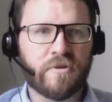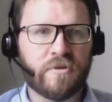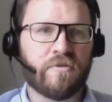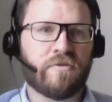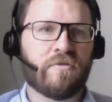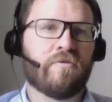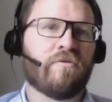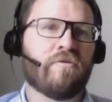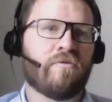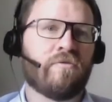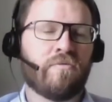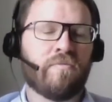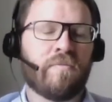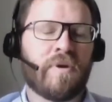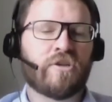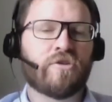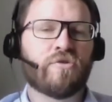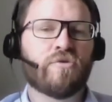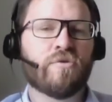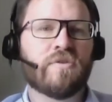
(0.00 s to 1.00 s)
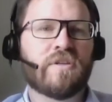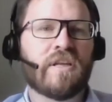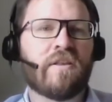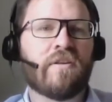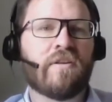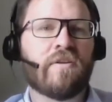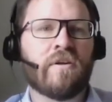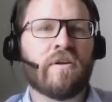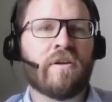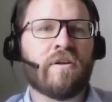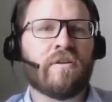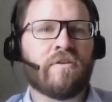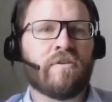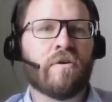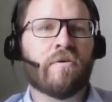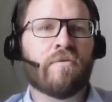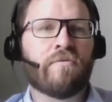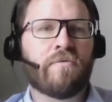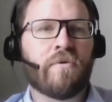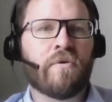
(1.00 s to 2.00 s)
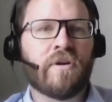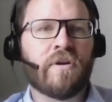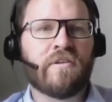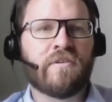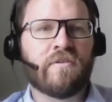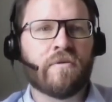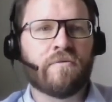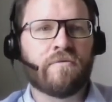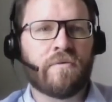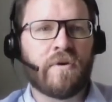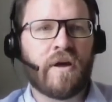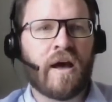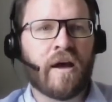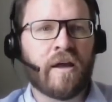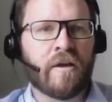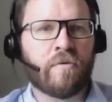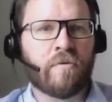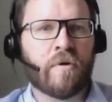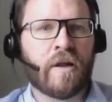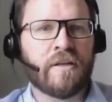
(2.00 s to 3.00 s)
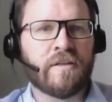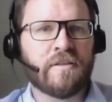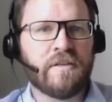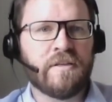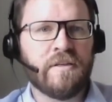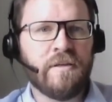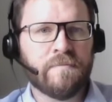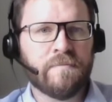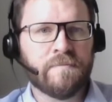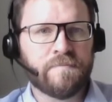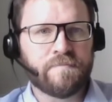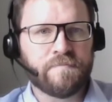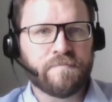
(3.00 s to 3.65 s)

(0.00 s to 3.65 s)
So to make sure that the offer is of high quality.